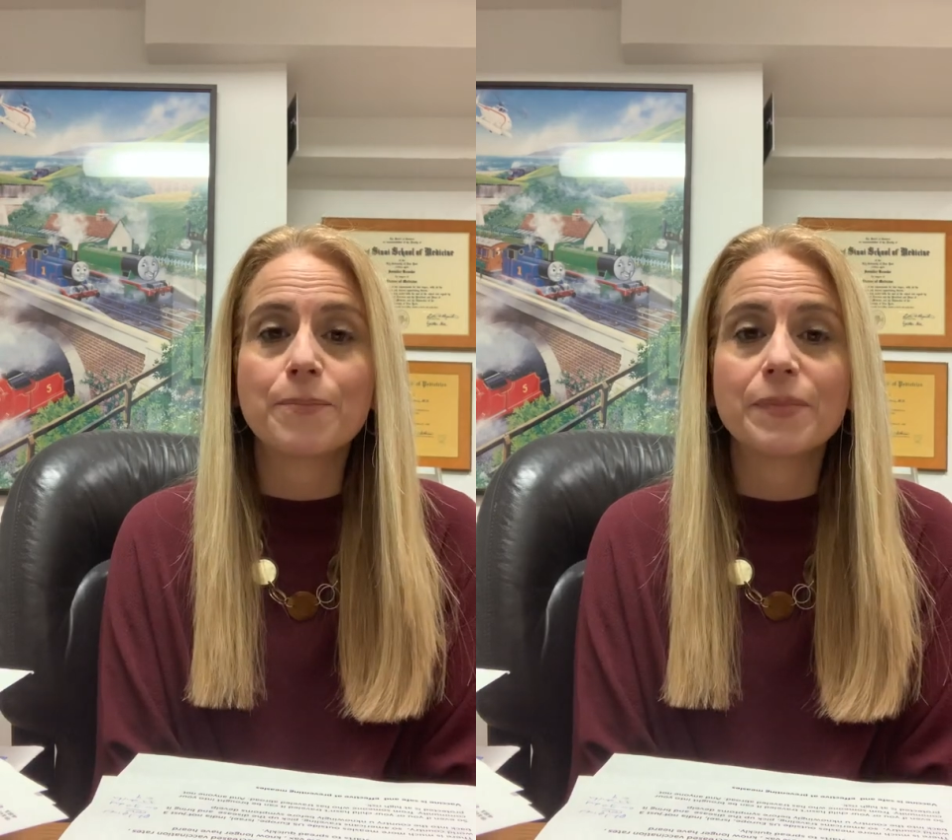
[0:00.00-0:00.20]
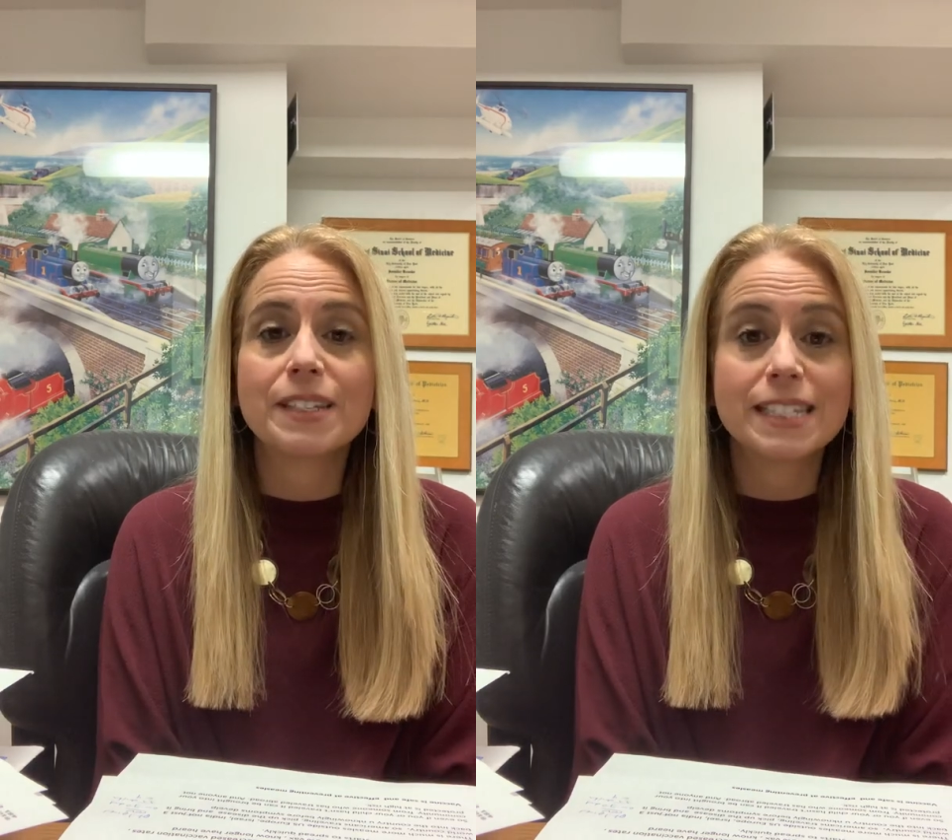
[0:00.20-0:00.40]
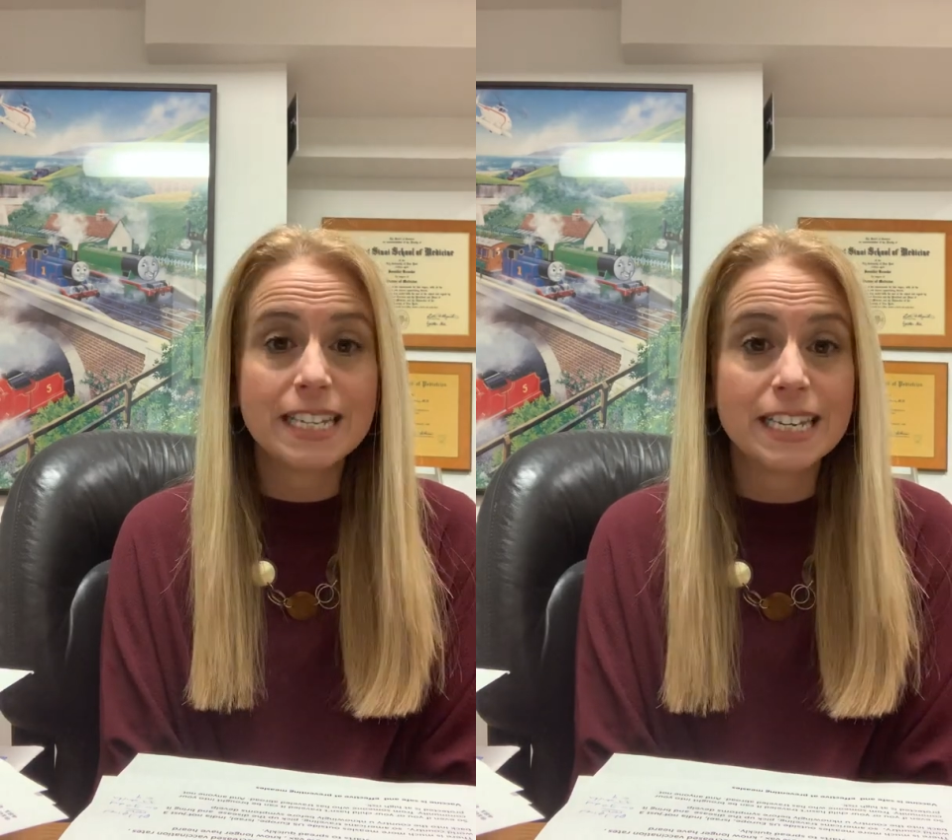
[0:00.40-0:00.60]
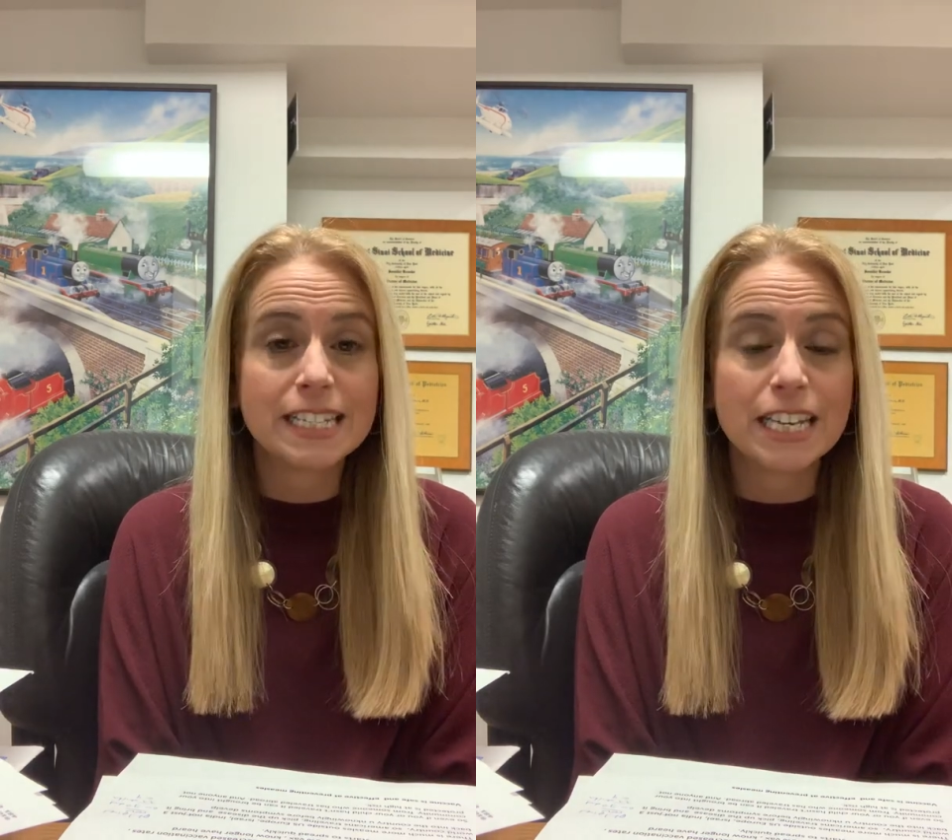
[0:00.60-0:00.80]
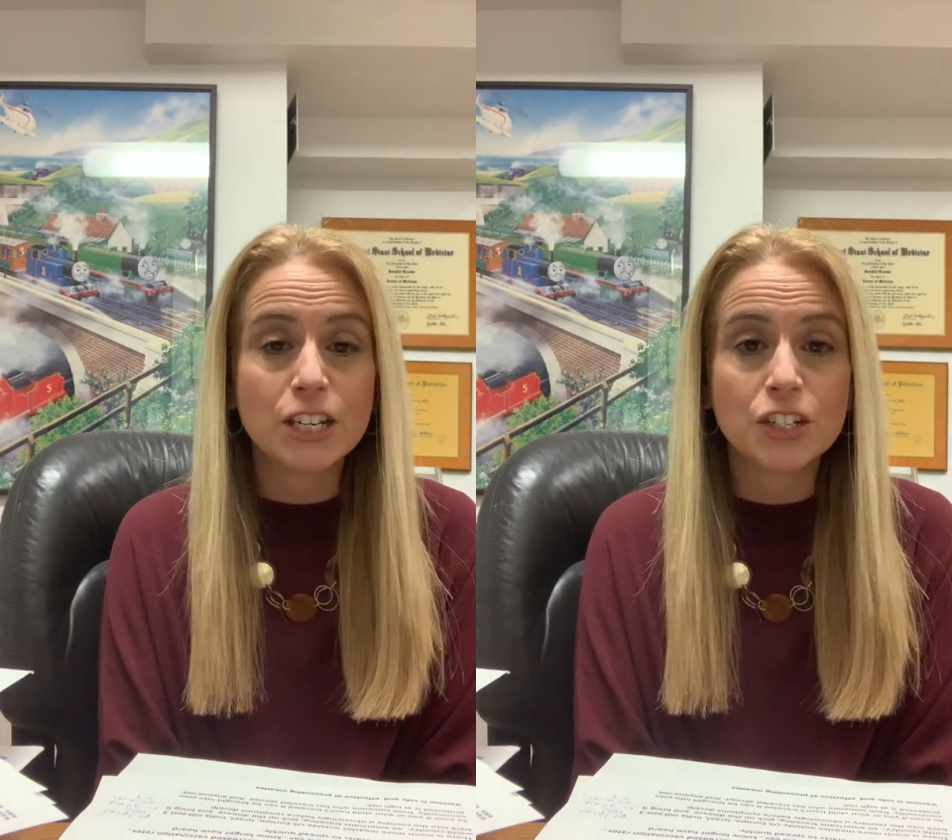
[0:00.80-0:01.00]

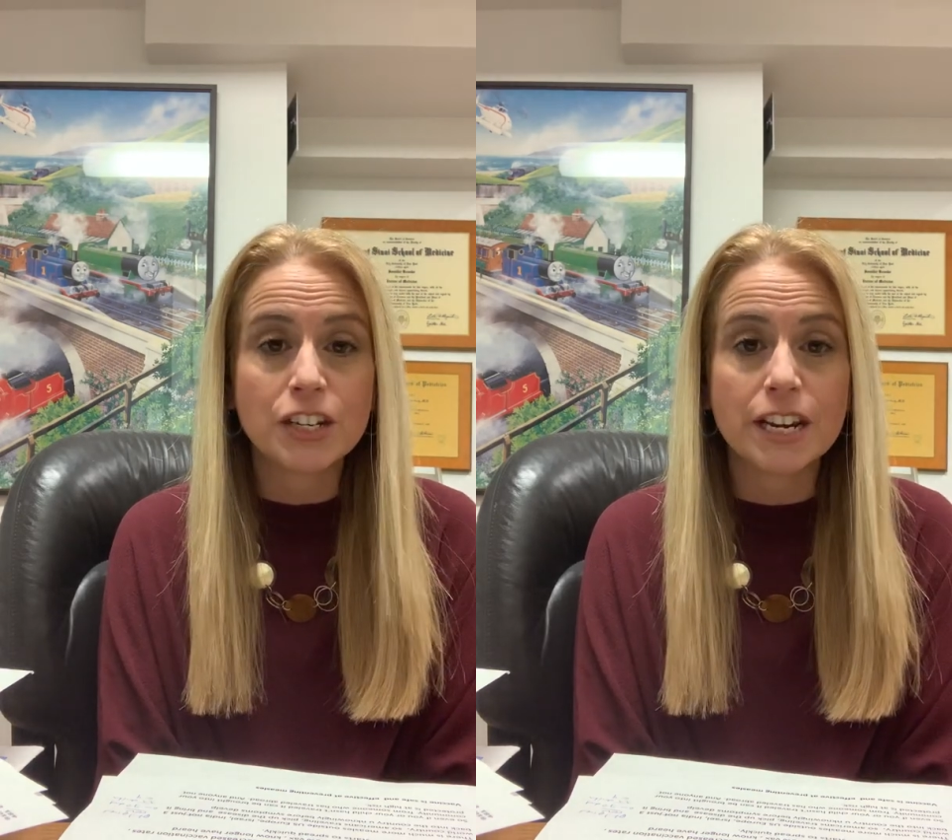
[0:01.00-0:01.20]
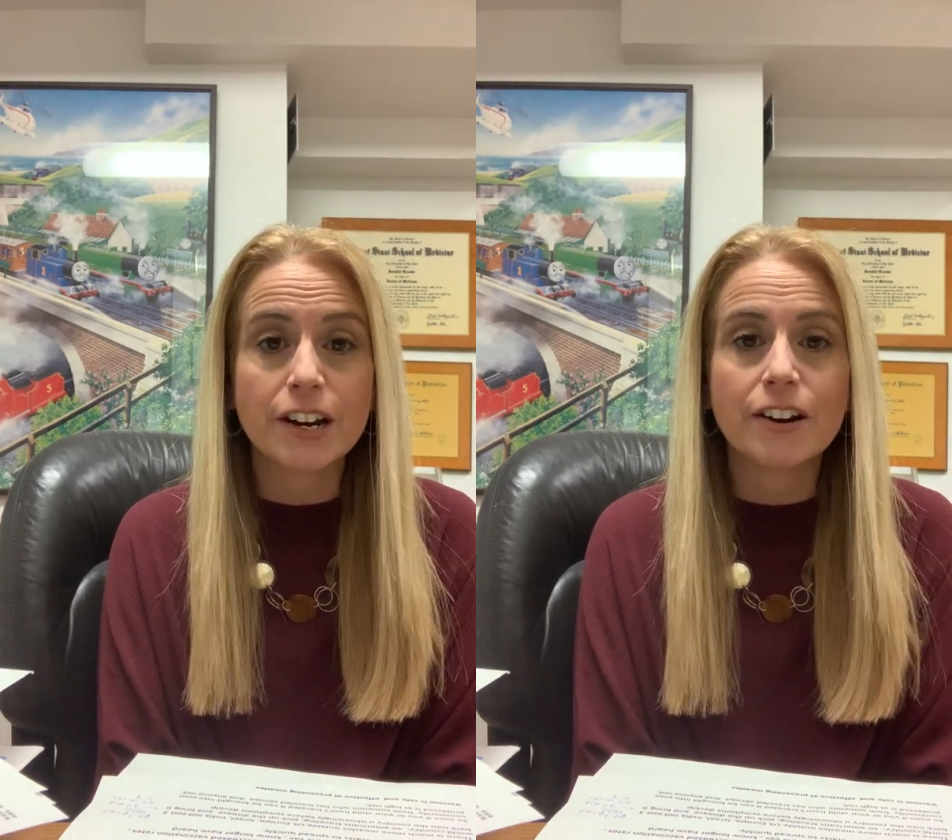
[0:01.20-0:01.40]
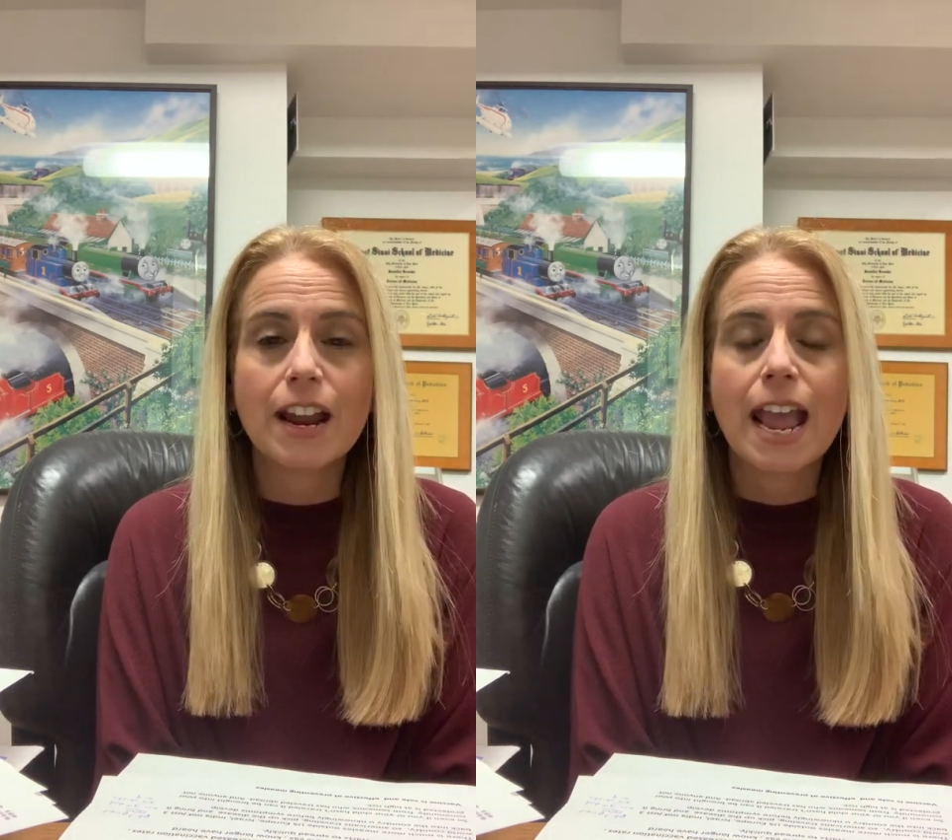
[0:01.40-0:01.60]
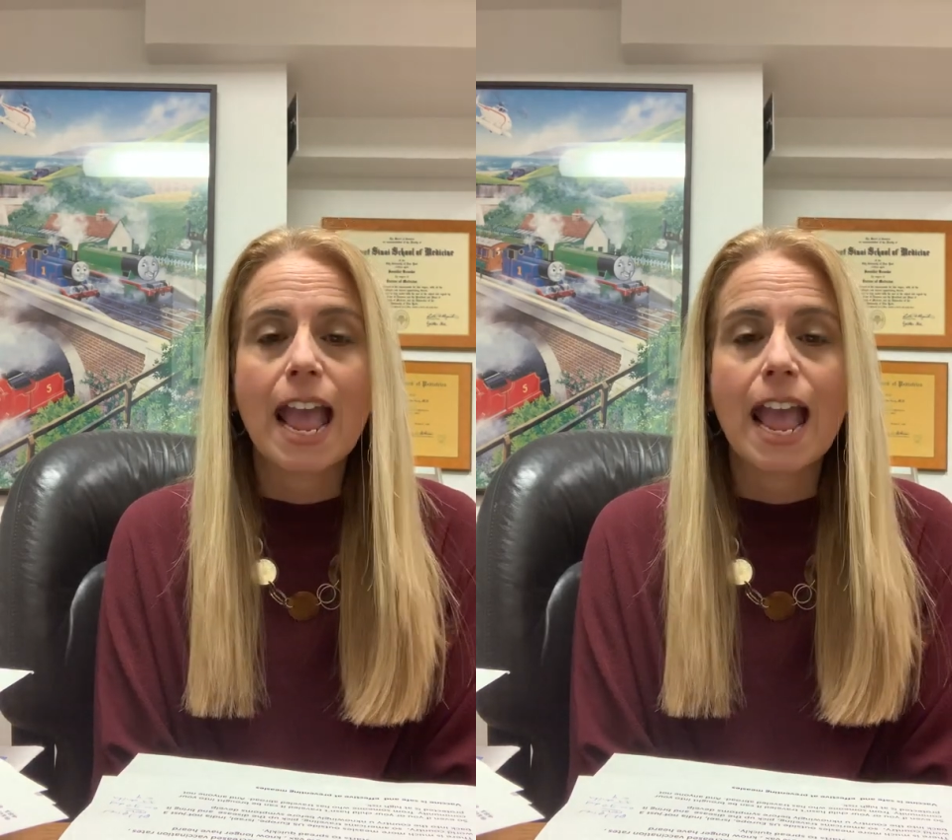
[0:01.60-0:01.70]
disease each year.